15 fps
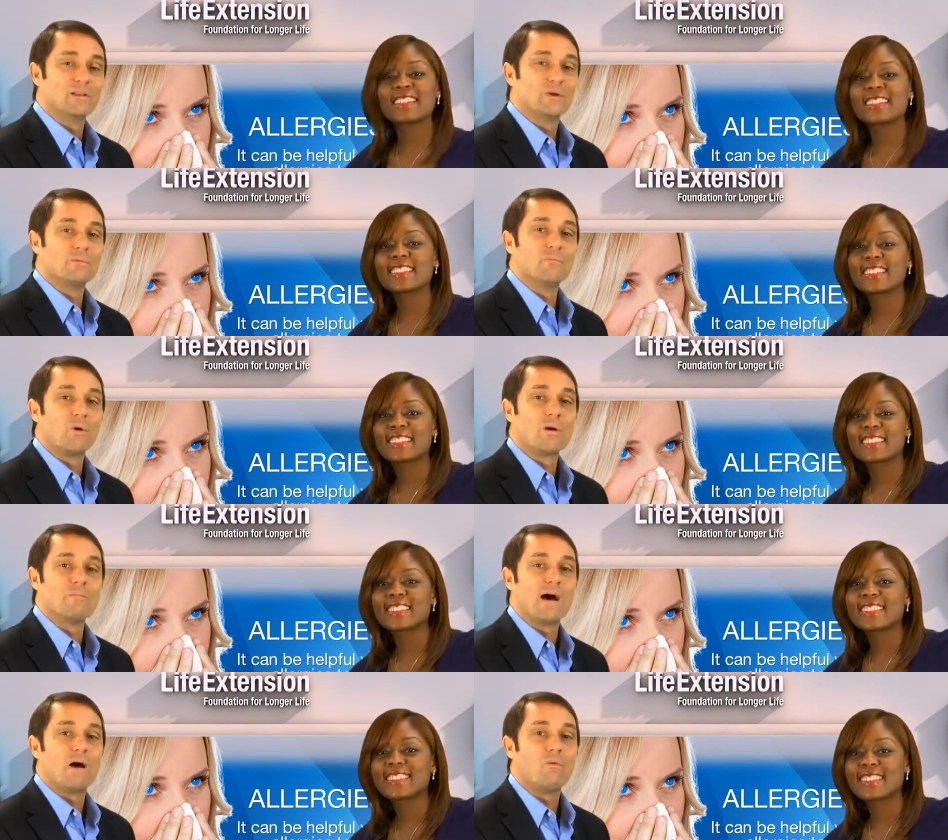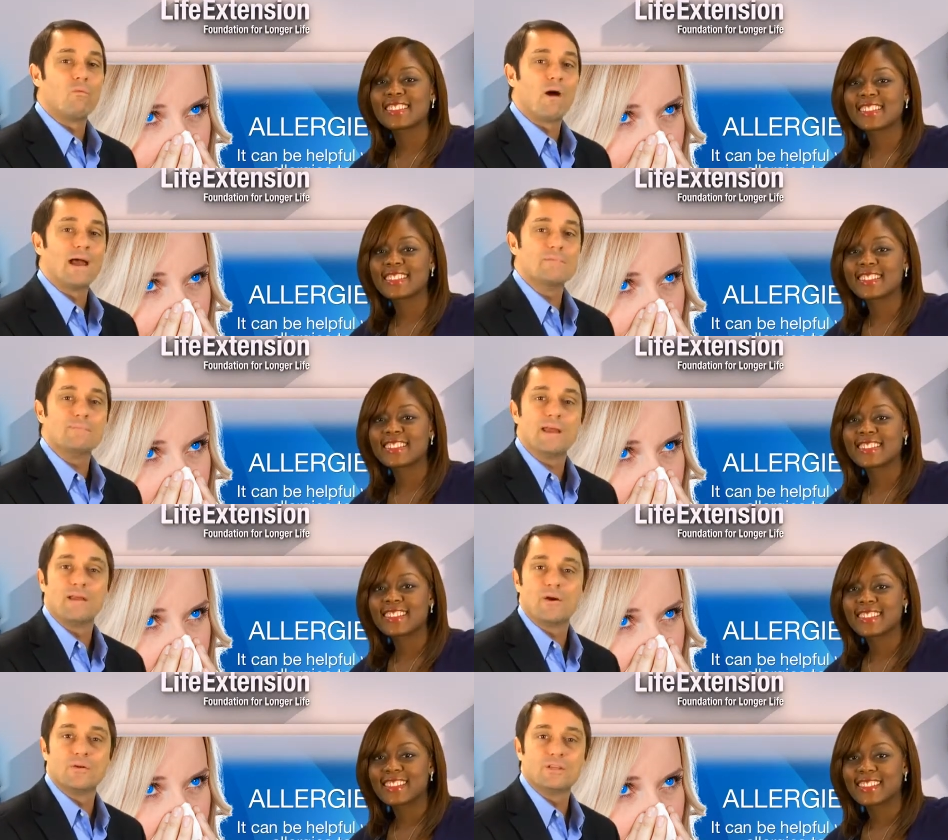Speaker 1: to learn more about
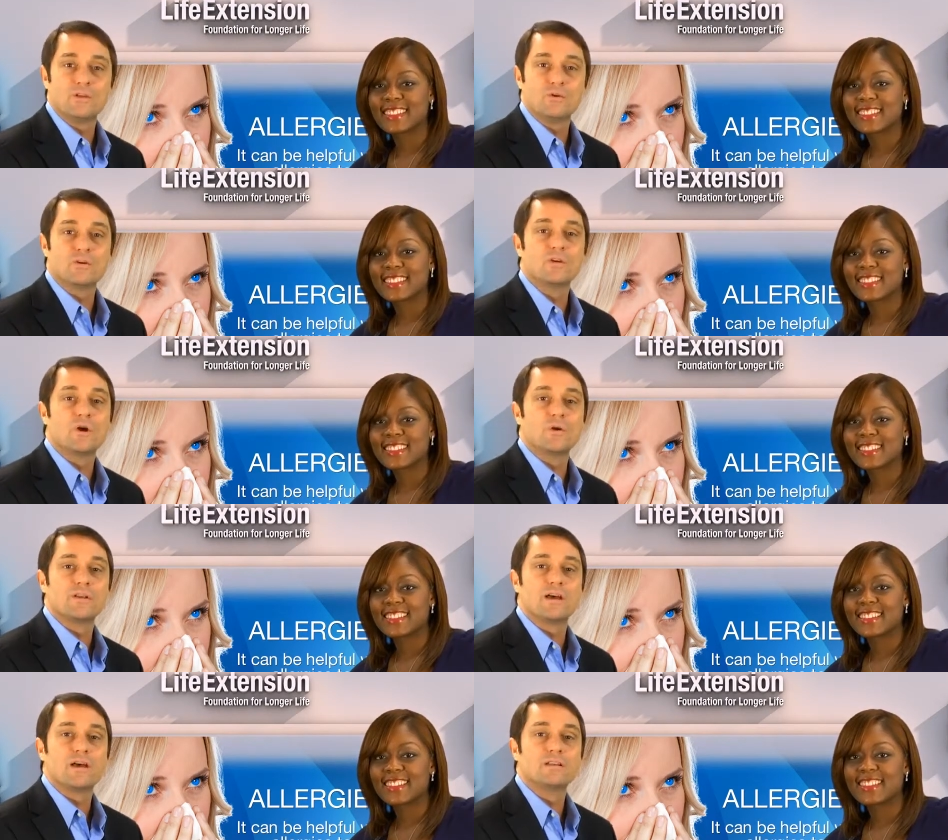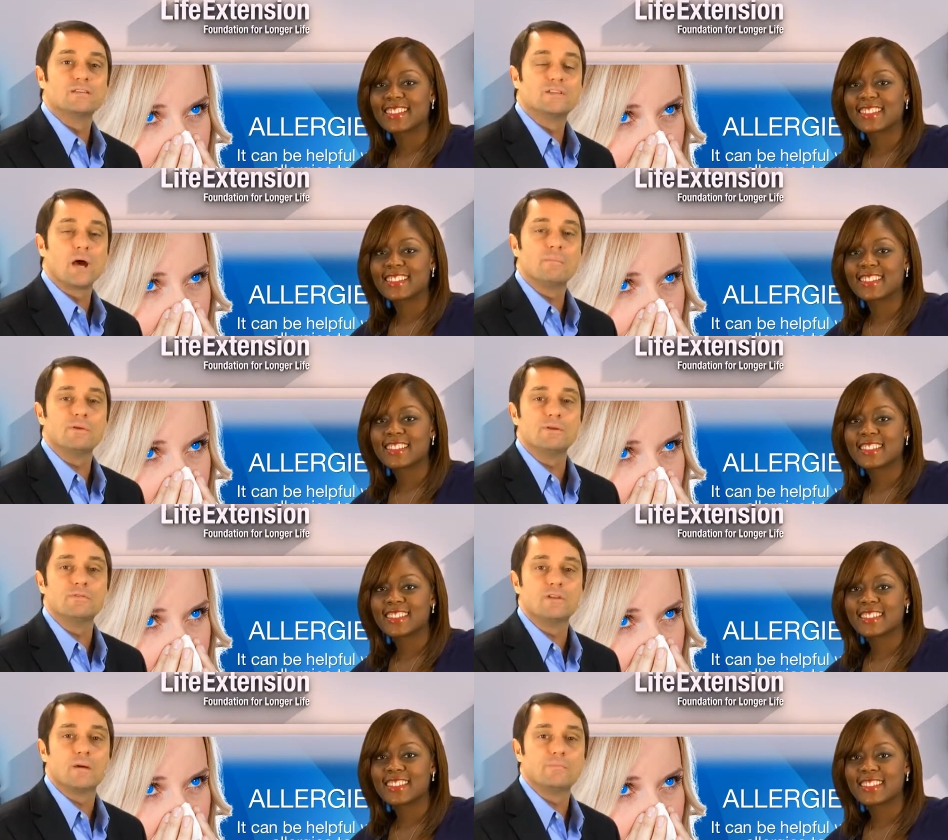white peony, you can go to
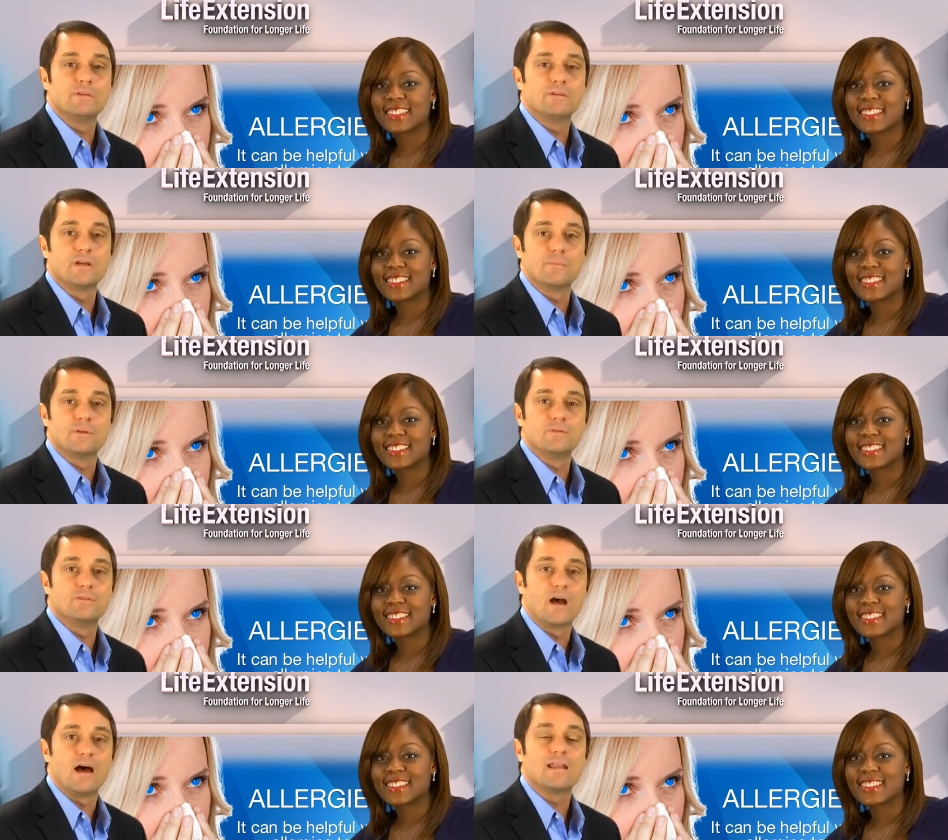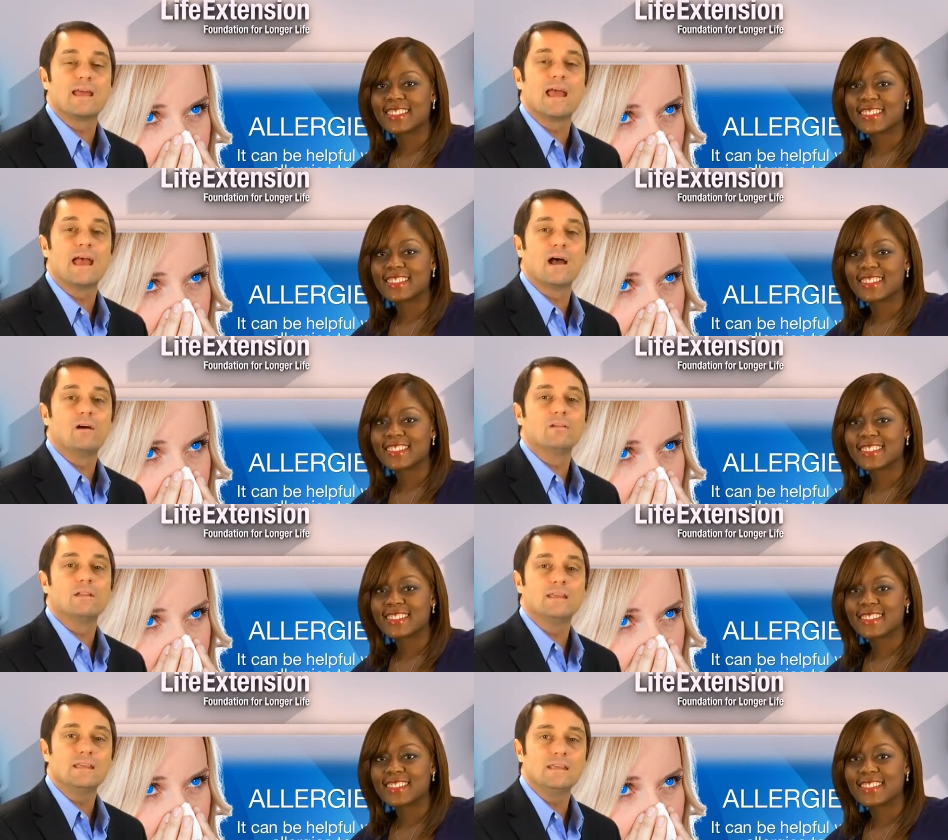
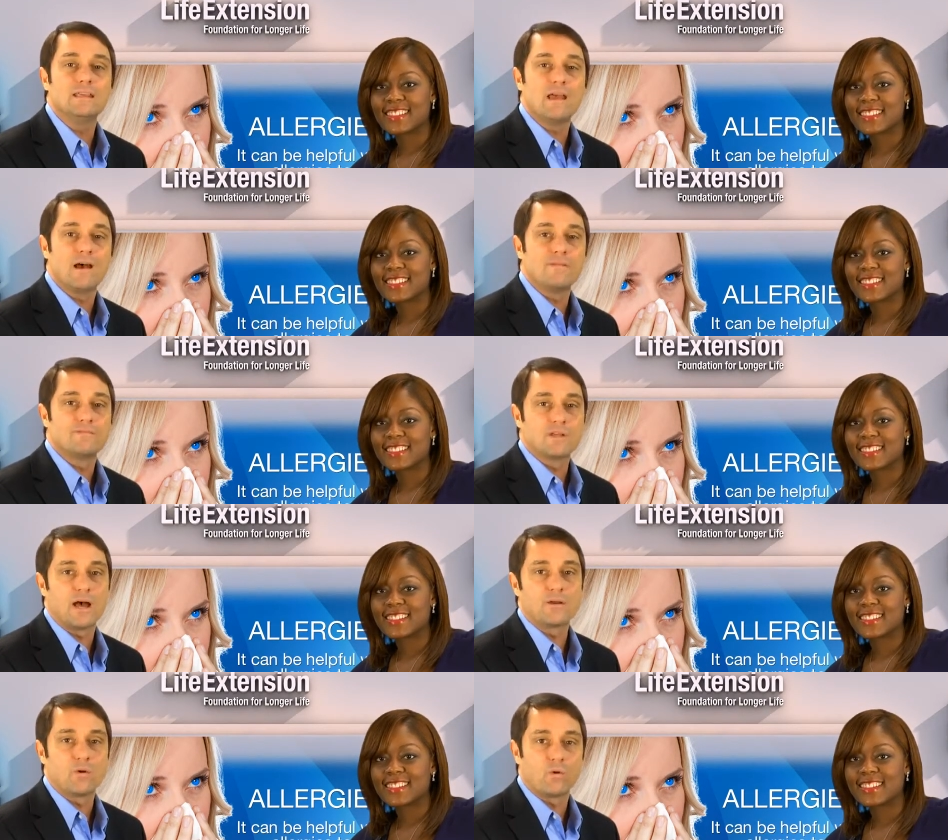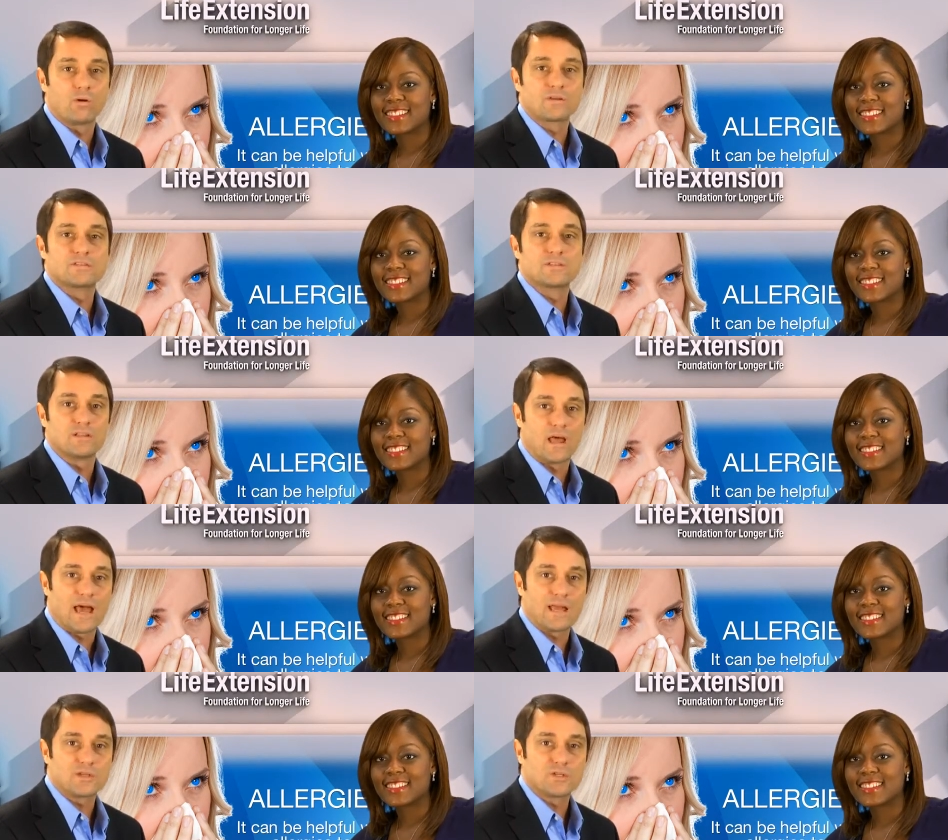www.lef.org
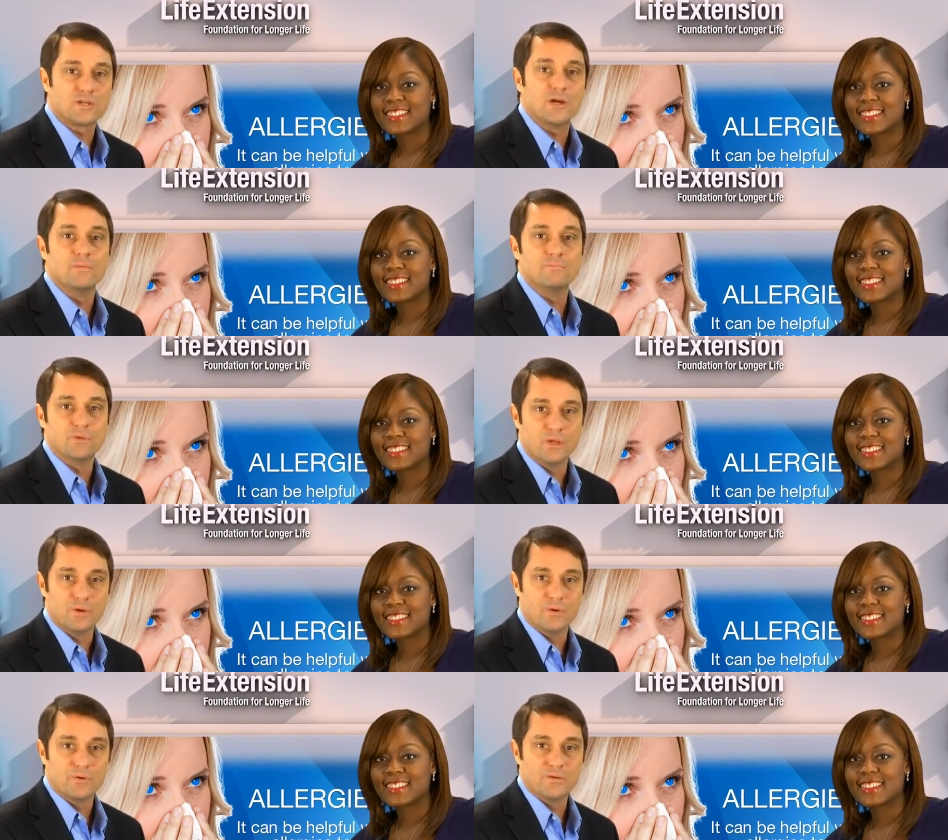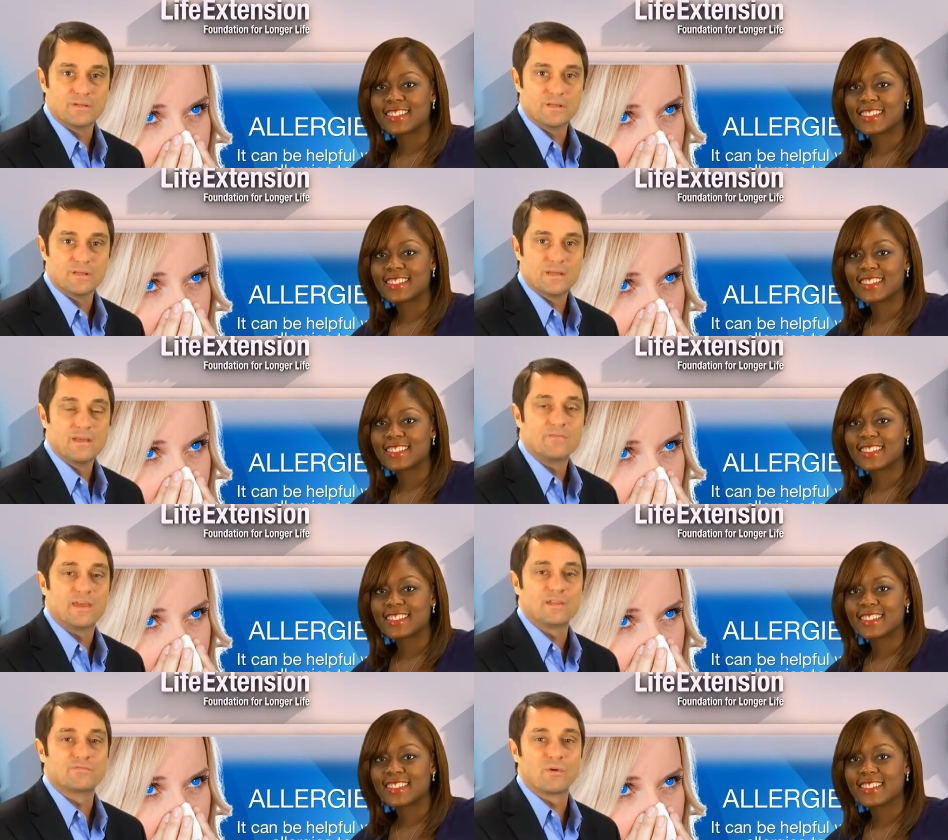slash immune.
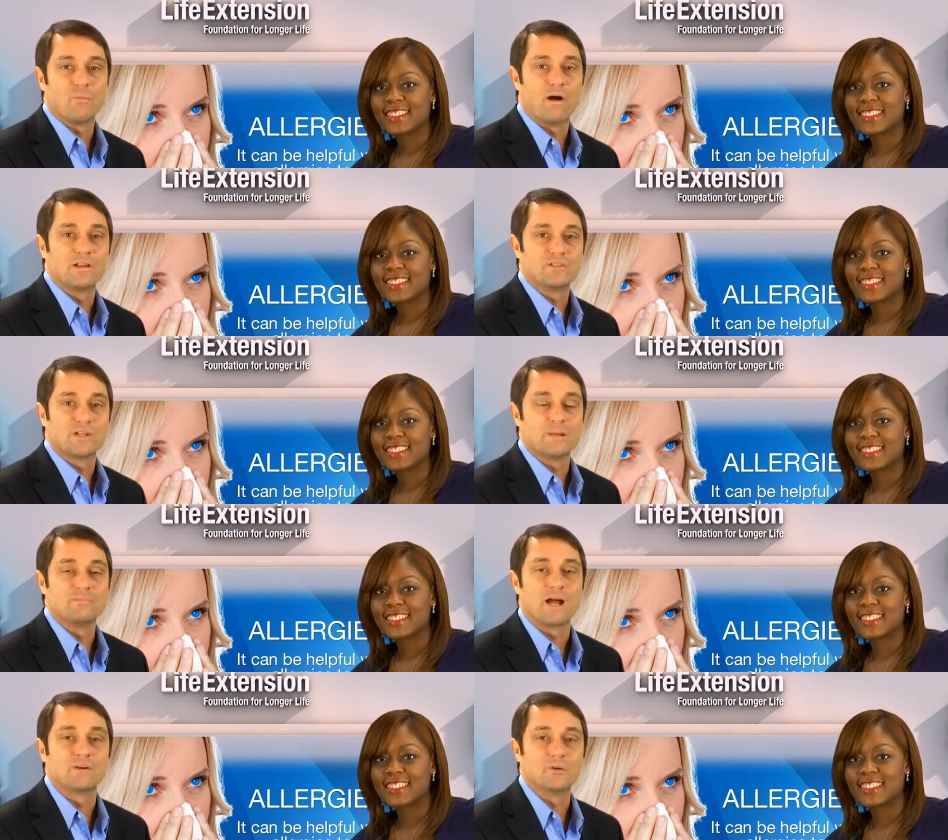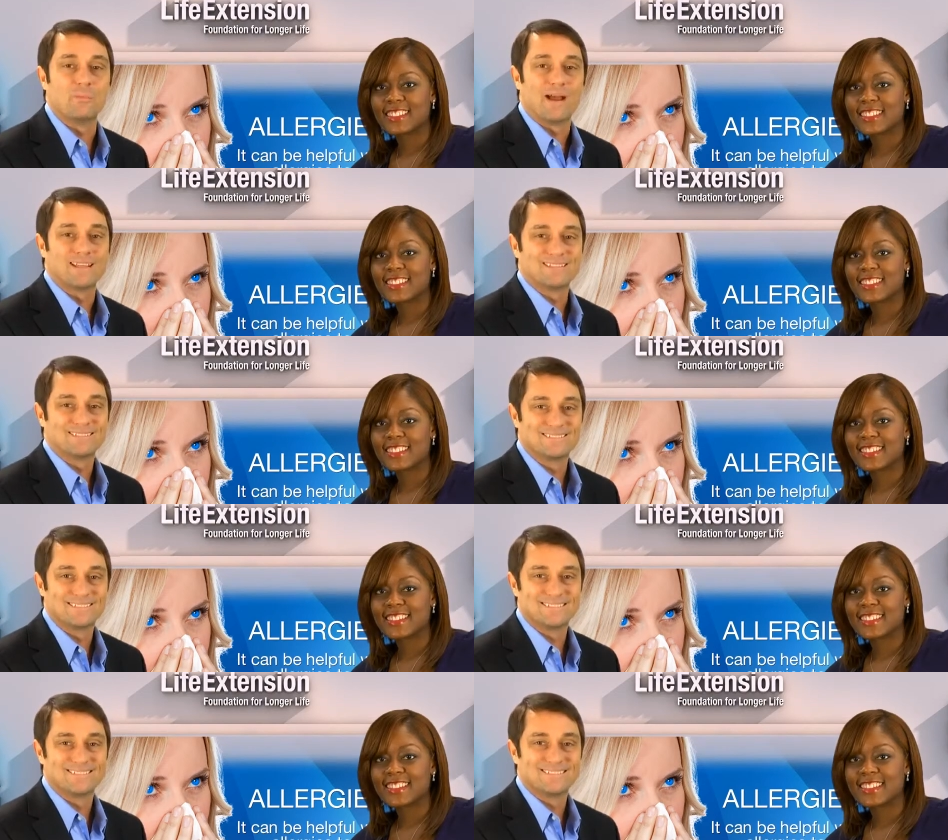Thanks for watching. I'm Dr.
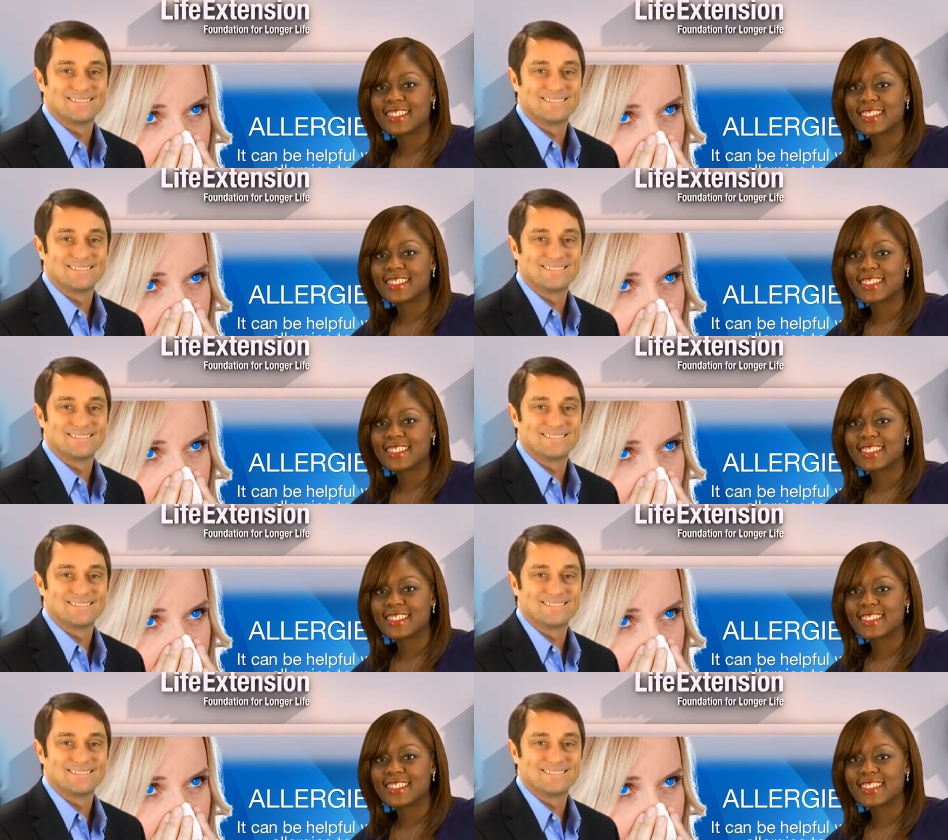Mike.